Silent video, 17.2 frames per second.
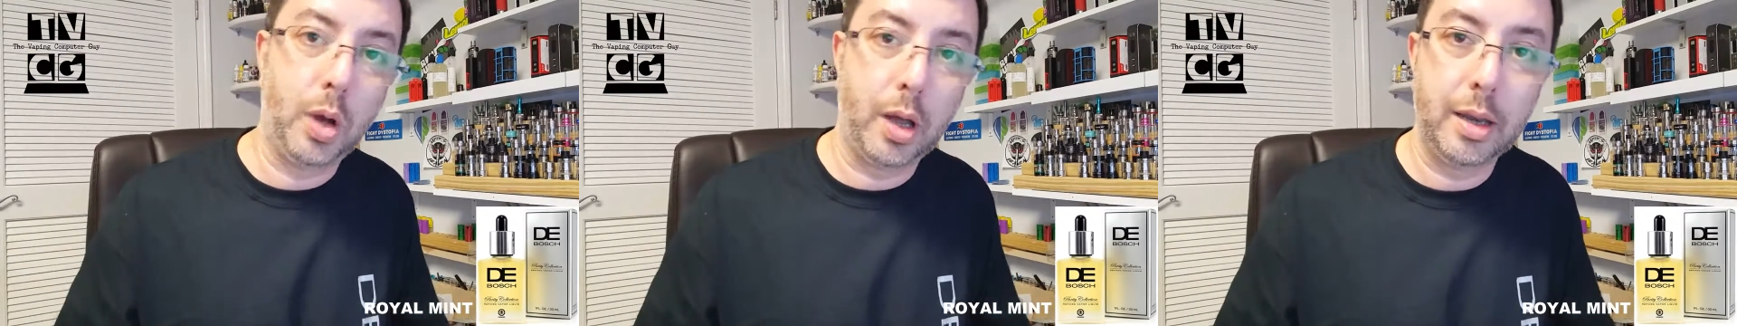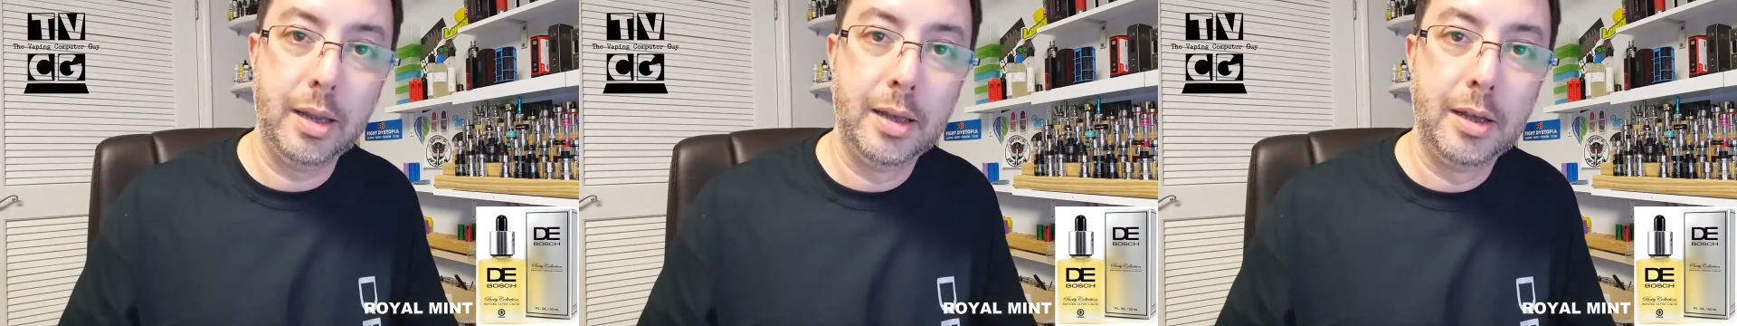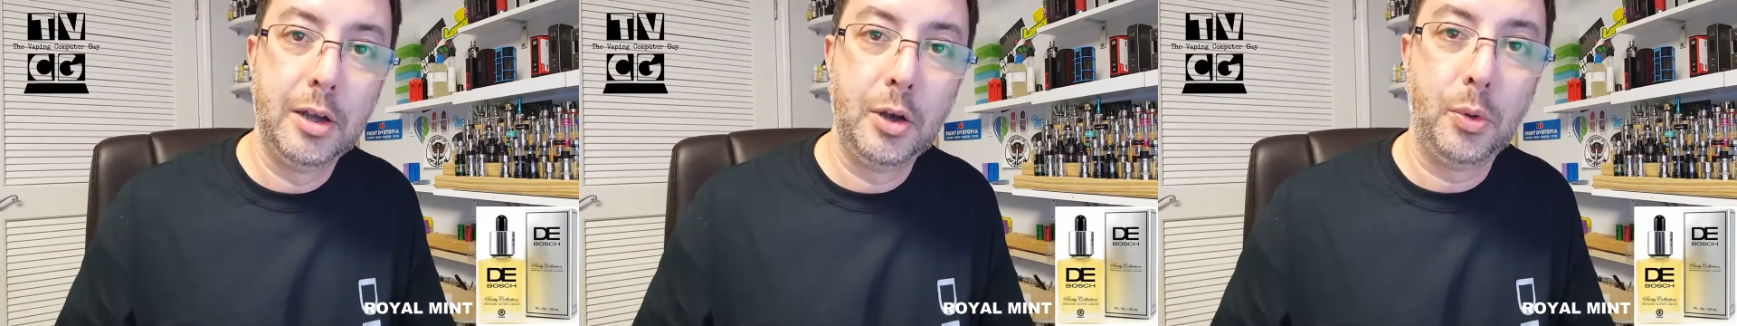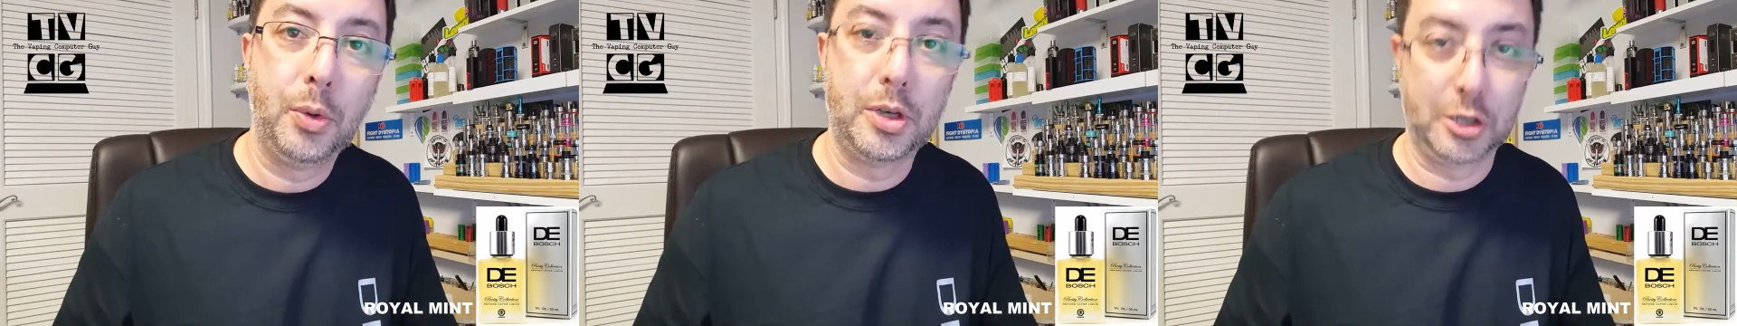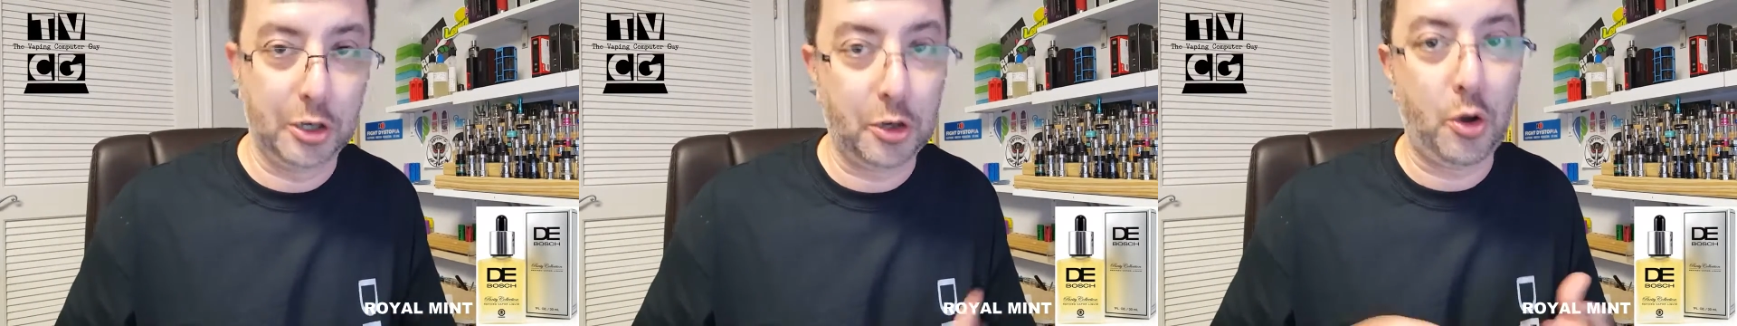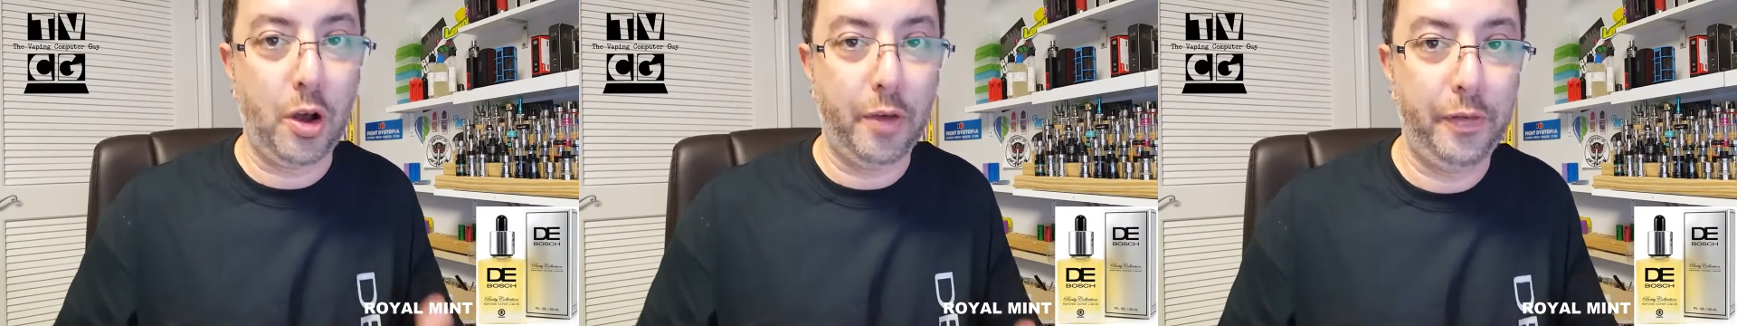one, which
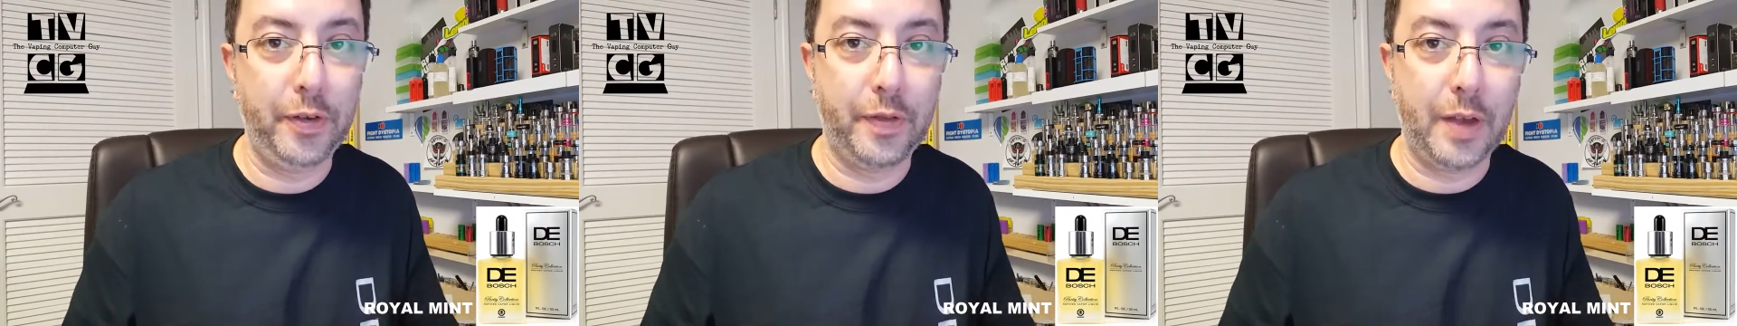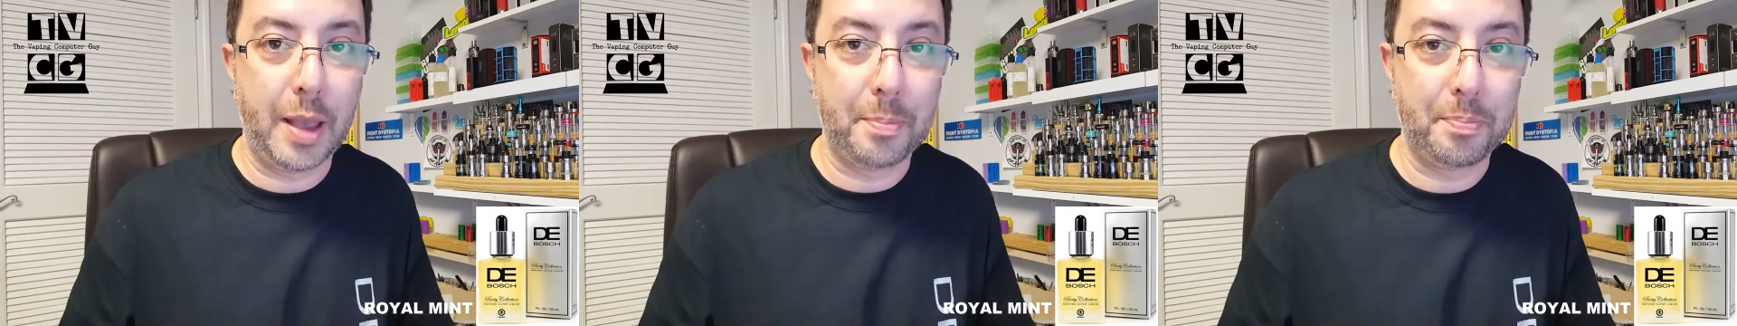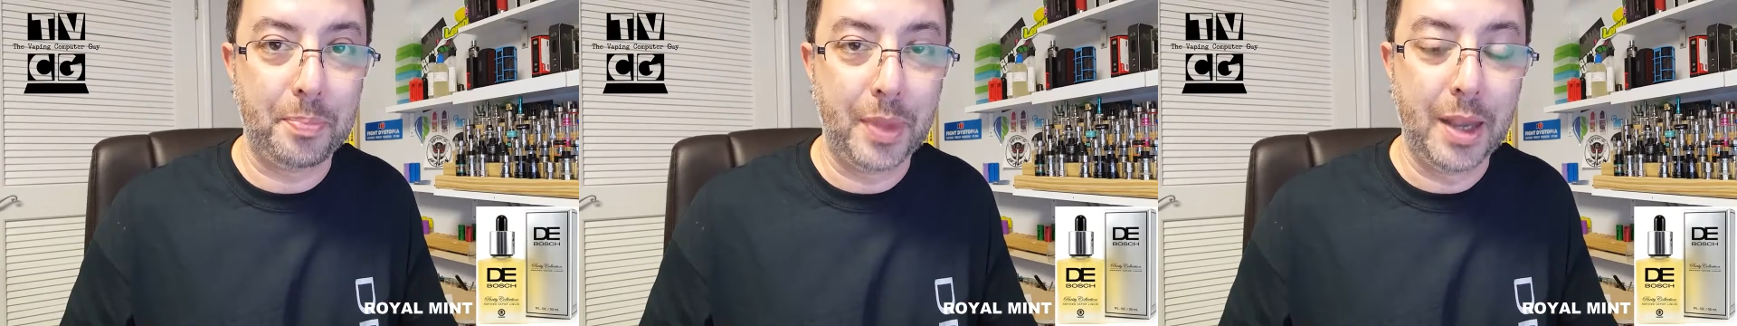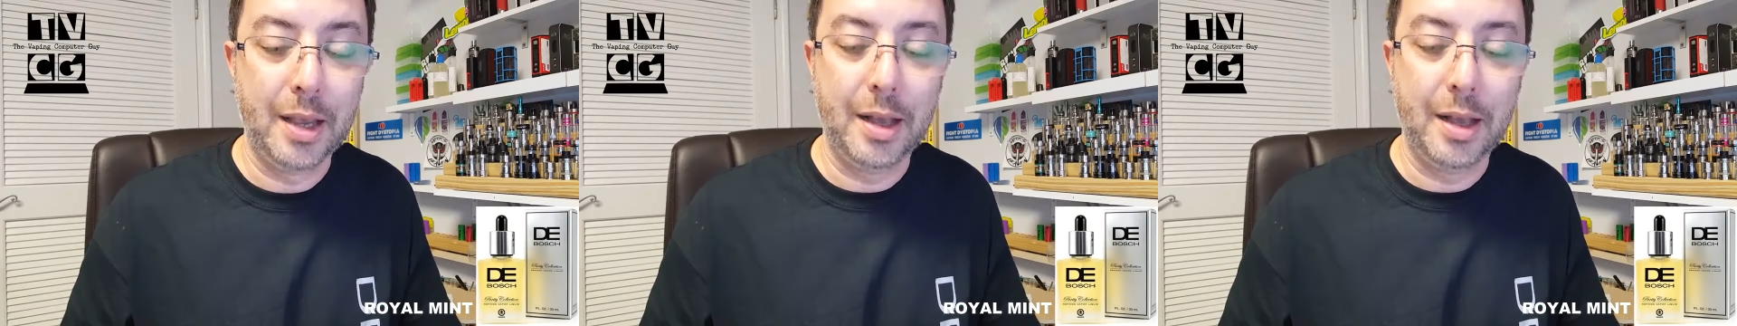is a coffee vape.